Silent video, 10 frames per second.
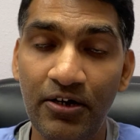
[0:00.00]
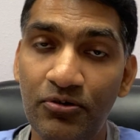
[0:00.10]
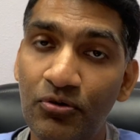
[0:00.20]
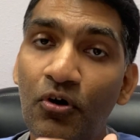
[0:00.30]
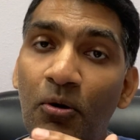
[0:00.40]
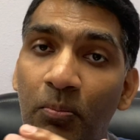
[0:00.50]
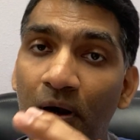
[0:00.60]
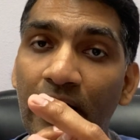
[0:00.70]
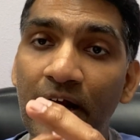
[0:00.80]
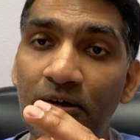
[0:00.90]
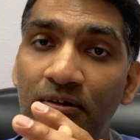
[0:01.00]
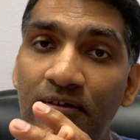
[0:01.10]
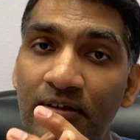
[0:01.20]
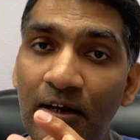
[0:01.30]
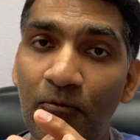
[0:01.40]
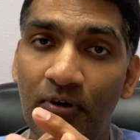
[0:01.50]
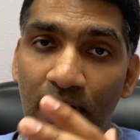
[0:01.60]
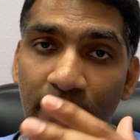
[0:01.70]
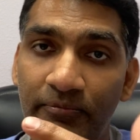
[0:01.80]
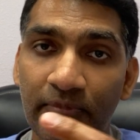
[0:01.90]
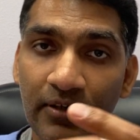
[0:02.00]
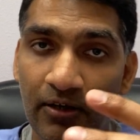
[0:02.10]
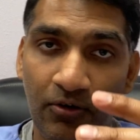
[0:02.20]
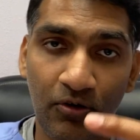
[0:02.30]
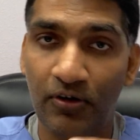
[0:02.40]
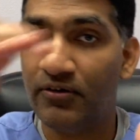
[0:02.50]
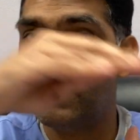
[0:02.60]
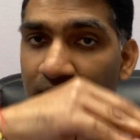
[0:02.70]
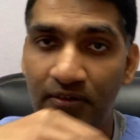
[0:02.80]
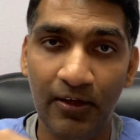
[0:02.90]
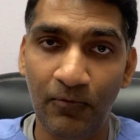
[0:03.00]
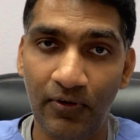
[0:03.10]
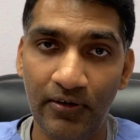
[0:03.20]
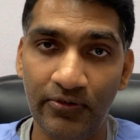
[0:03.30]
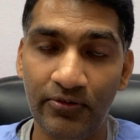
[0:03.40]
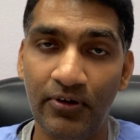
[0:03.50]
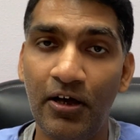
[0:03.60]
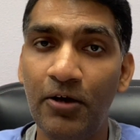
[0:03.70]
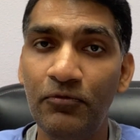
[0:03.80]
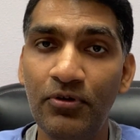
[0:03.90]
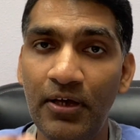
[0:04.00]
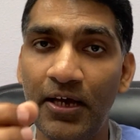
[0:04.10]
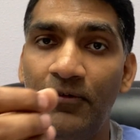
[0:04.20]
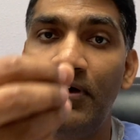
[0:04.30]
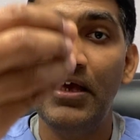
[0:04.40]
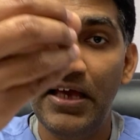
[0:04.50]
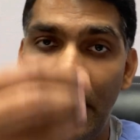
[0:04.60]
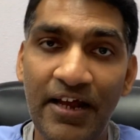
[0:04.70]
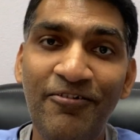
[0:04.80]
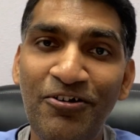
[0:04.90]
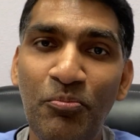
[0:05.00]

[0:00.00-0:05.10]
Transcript: to go plug into the cell wall, across the cell wall. So now you have entry